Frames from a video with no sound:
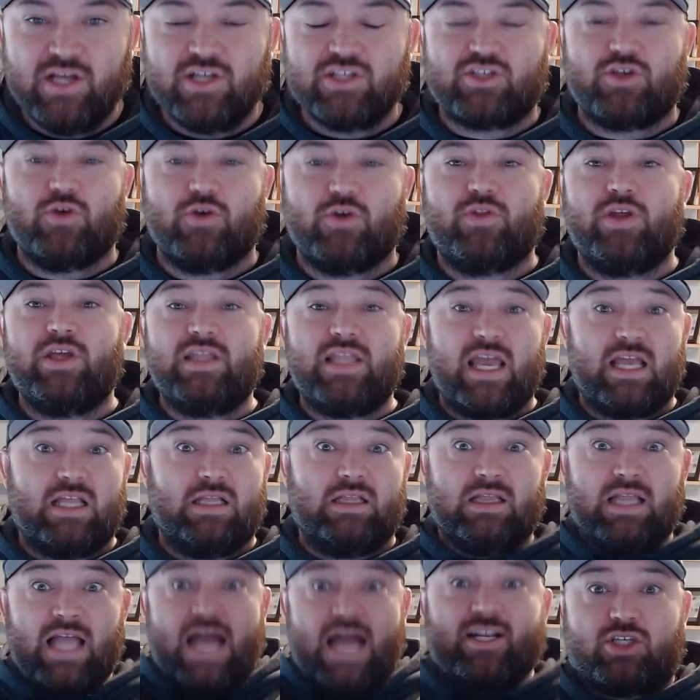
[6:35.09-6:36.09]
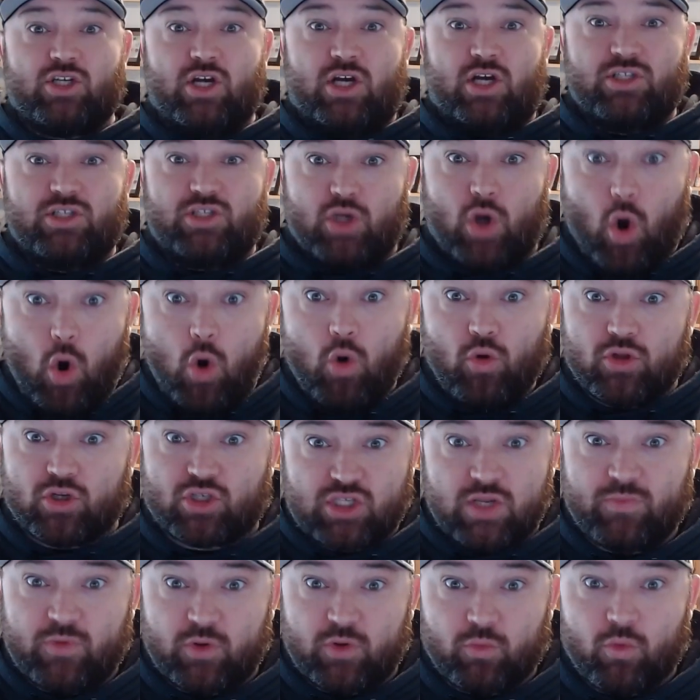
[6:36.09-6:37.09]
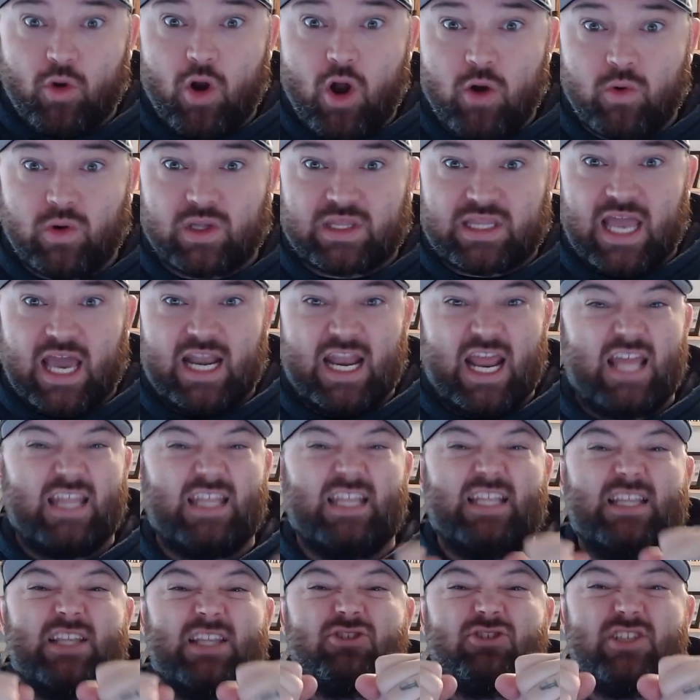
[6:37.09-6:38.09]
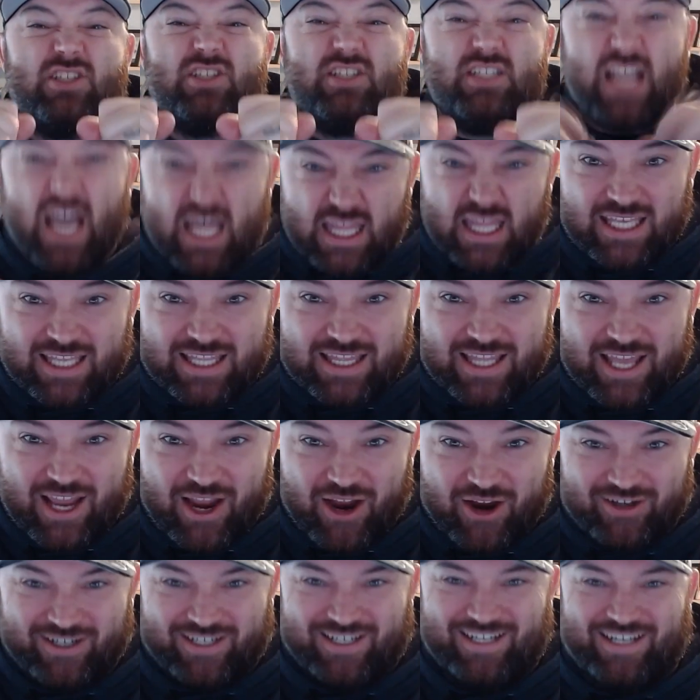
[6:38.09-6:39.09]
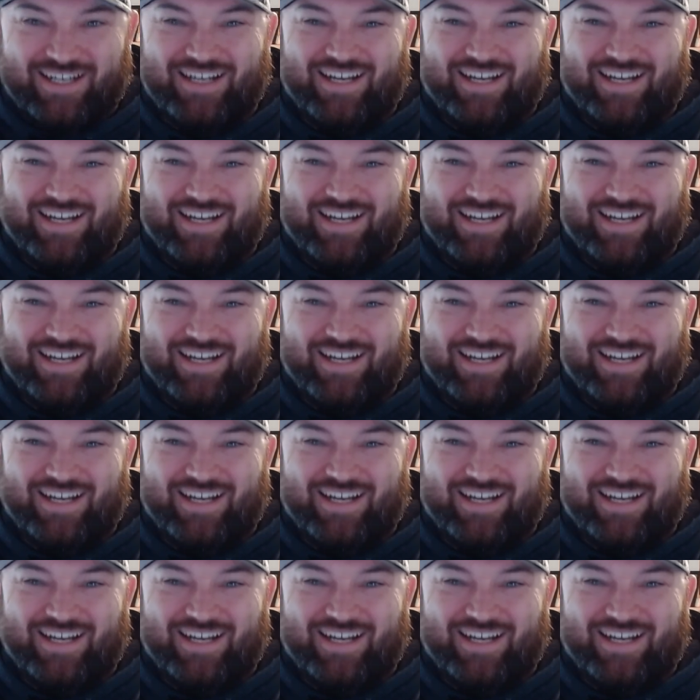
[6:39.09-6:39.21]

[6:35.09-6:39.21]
So then they latch onto, oh, there's something wrong with that. And then there's nothing there.